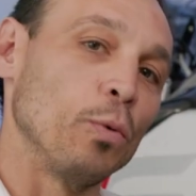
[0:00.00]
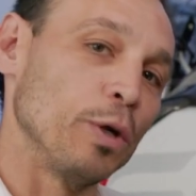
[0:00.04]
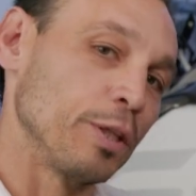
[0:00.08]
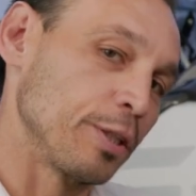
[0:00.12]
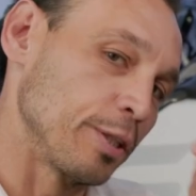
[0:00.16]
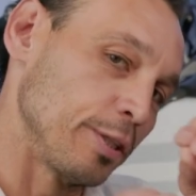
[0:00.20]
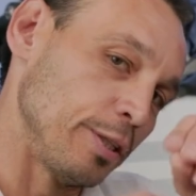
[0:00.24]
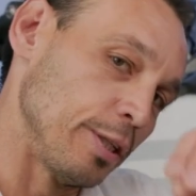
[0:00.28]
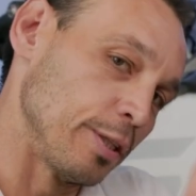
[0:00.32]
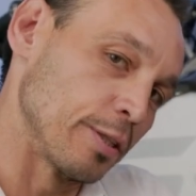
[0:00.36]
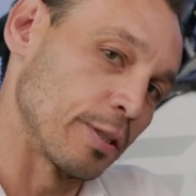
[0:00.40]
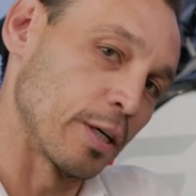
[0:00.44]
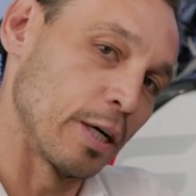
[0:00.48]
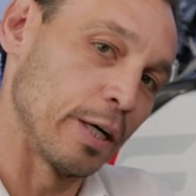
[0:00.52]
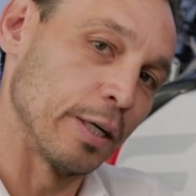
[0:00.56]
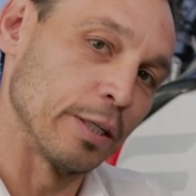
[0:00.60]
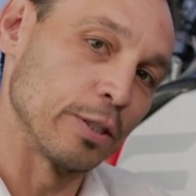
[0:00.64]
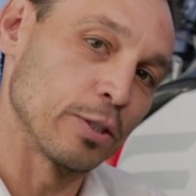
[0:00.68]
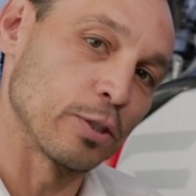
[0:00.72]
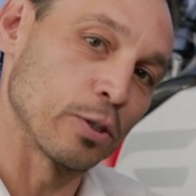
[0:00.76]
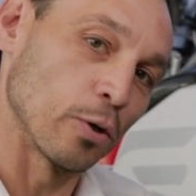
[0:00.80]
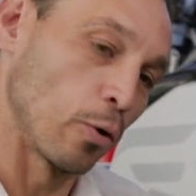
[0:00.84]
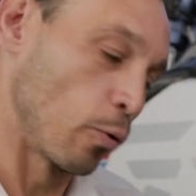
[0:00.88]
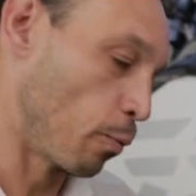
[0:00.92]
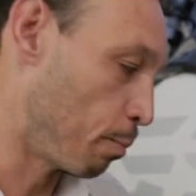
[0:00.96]
with
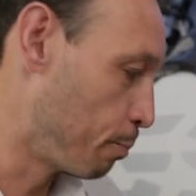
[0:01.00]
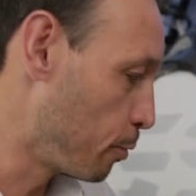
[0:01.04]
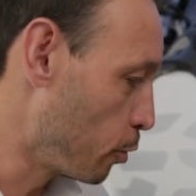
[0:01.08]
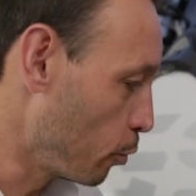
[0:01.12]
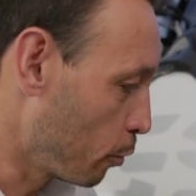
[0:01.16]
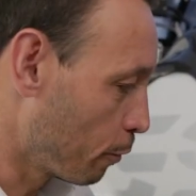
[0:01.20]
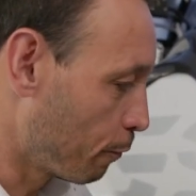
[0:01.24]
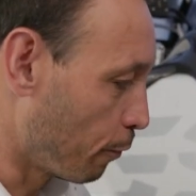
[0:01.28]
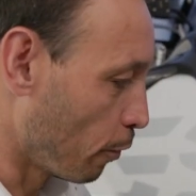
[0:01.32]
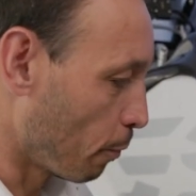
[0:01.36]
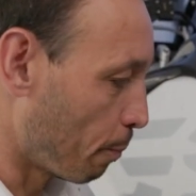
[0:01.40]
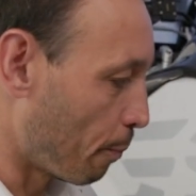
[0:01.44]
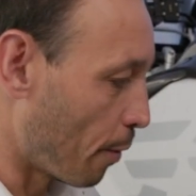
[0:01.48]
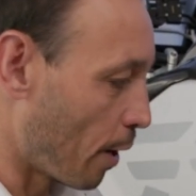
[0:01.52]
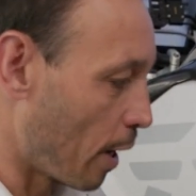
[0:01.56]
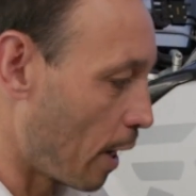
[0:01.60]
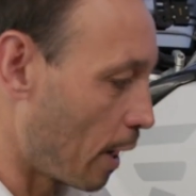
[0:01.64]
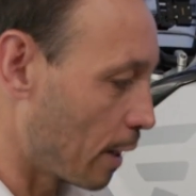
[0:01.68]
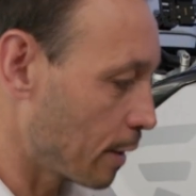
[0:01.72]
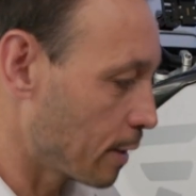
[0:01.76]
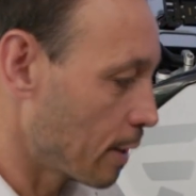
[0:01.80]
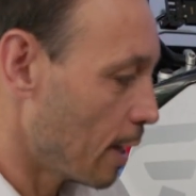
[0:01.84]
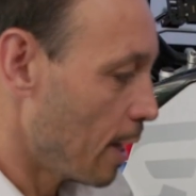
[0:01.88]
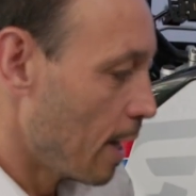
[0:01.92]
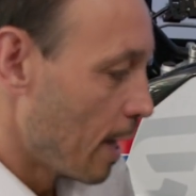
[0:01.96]
design. So beautiful
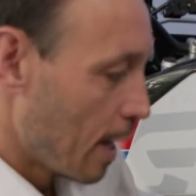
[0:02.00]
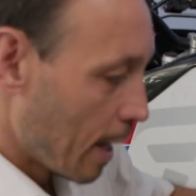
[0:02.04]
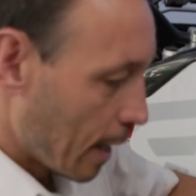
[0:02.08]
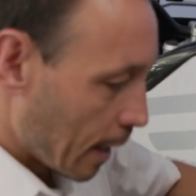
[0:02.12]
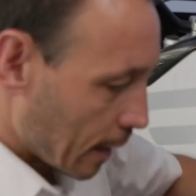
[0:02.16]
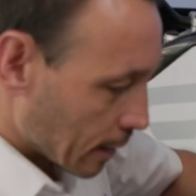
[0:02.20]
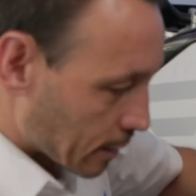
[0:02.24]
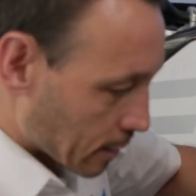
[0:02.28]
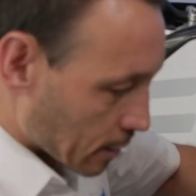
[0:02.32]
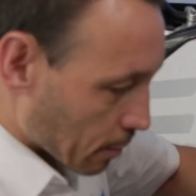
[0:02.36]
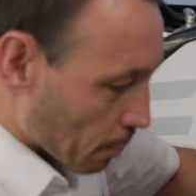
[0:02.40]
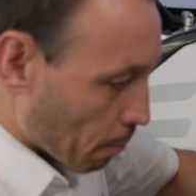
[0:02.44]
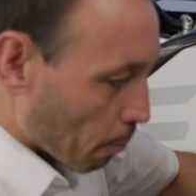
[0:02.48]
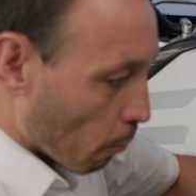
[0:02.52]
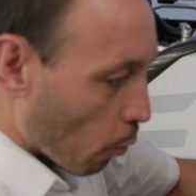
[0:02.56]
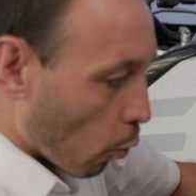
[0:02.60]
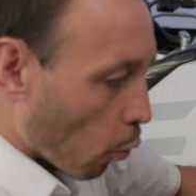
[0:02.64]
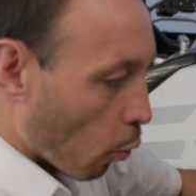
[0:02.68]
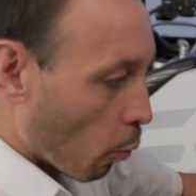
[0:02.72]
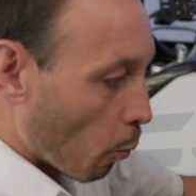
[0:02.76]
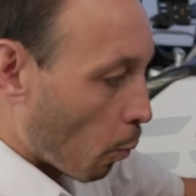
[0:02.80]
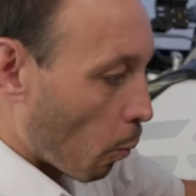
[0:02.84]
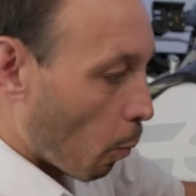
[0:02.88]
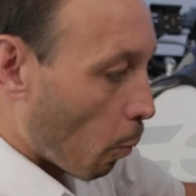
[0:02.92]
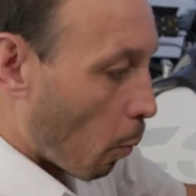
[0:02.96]
part. It's
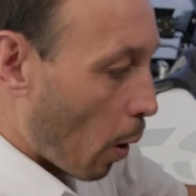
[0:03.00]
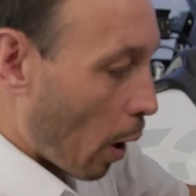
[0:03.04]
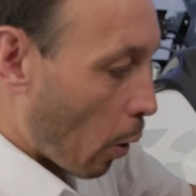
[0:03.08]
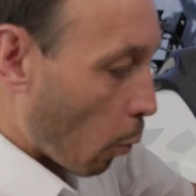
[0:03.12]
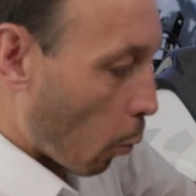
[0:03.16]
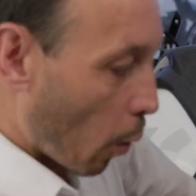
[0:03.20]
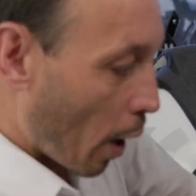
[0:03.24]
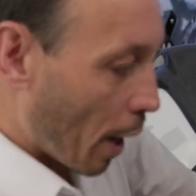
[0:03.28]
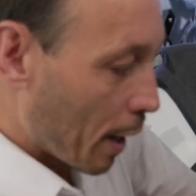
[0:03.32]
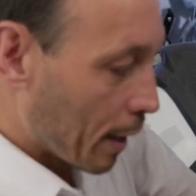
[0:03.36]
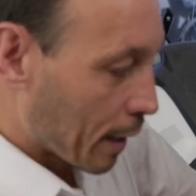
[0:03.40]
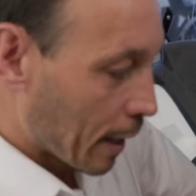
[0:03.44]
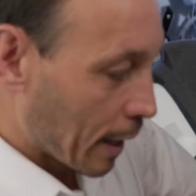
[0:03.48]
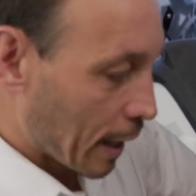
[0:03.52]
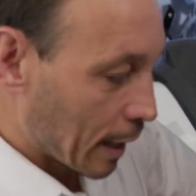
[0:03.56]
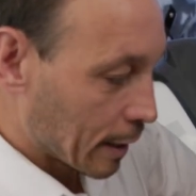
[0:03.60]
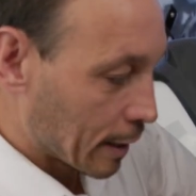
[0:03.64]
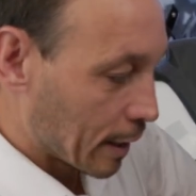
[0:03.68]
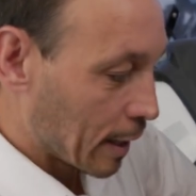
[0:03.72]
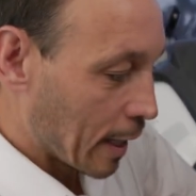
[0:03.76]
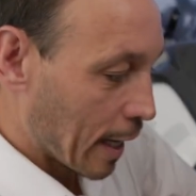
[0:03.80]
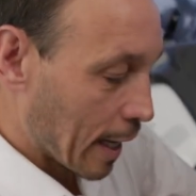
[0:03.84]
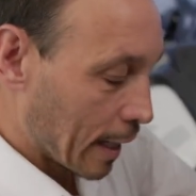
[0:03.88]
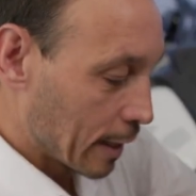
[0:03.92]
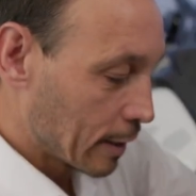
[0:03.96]
more wider
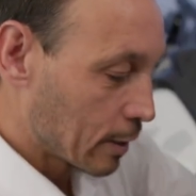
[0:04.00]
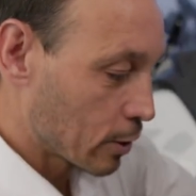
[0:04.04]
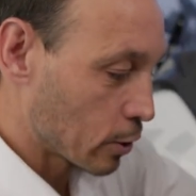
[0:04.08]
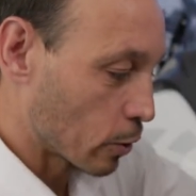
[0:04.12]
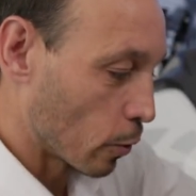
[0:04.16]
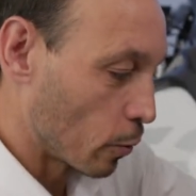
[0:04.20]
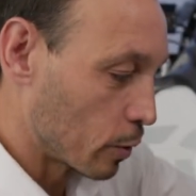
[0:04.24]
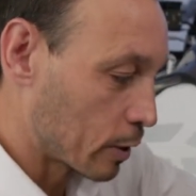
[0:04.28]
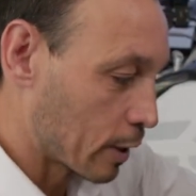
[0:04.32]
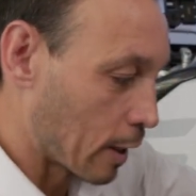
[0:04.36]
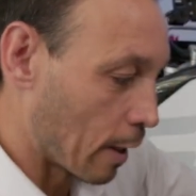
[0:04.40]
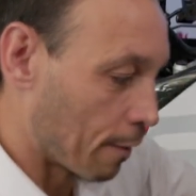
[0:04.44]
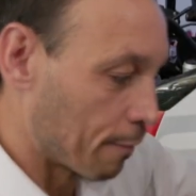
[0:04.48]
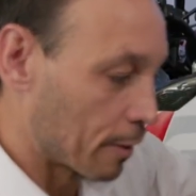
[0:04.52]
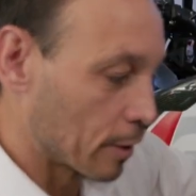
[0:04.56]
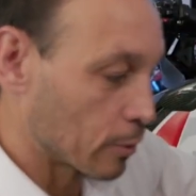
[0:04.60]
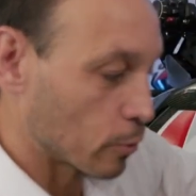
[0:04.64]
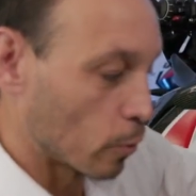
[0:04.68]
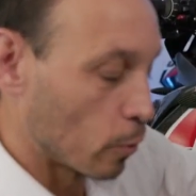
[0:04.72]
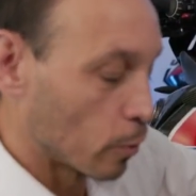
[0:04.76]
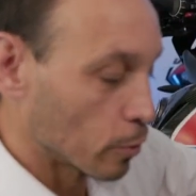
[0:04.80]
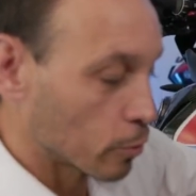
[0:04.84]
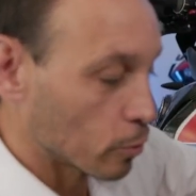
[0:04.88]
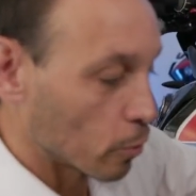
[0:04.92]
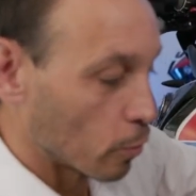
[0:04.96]
at the end, so it covers
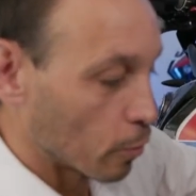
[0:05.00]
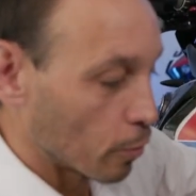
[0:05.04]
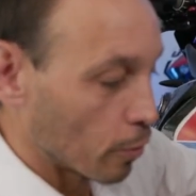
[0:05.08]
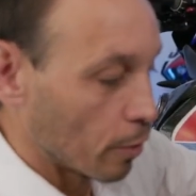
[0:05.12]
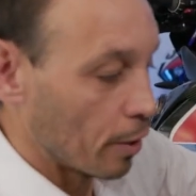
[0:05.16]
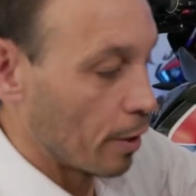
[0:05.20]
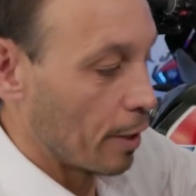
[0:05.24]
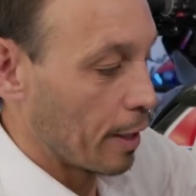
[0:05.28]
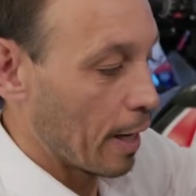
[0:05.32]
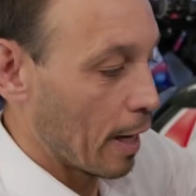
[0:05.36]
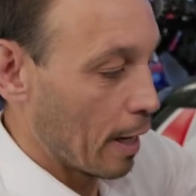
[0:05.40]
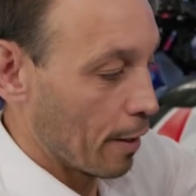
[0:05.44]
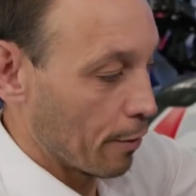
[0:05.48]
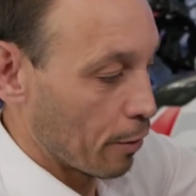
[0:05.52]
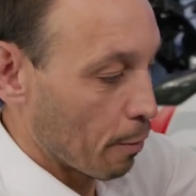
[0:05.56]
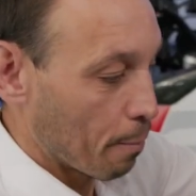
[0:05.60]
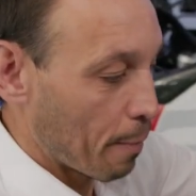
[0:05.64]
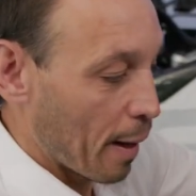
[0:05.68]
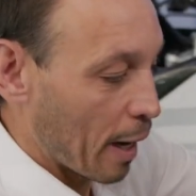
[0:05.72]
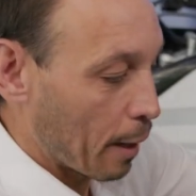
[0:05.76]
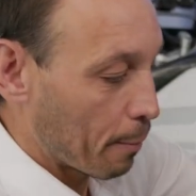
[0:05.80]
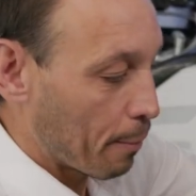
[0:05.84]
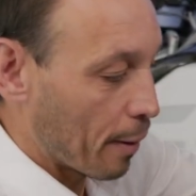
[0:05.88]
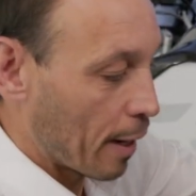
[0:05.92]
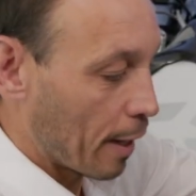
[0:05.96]
also the
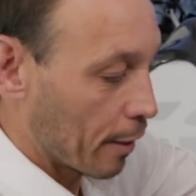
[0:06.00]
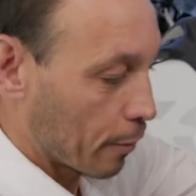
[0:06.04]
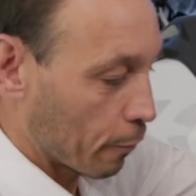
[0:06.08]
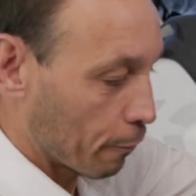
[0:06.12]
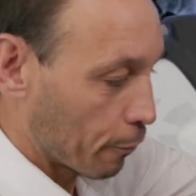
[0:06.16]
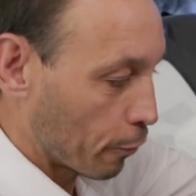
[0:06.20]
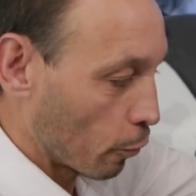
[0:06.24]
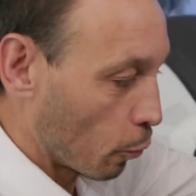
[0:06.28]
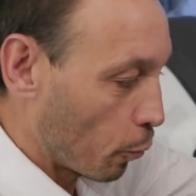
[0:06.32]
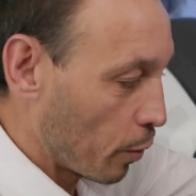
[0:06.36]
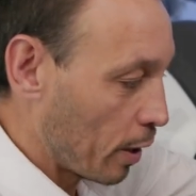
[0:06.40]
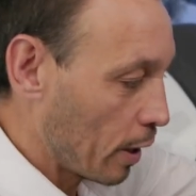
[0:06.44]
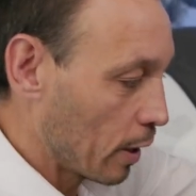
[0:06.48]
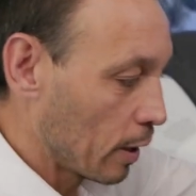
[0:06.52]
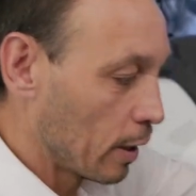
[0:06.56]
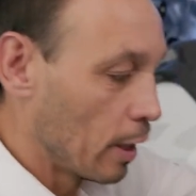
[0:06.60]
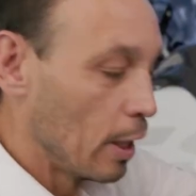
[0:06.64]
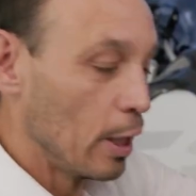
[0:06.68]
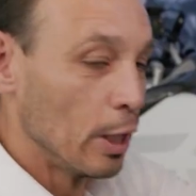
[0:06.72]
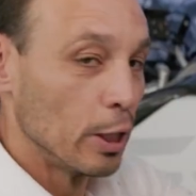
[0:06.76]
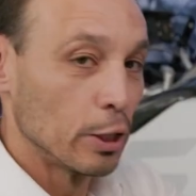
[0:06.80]
back part of the wheel.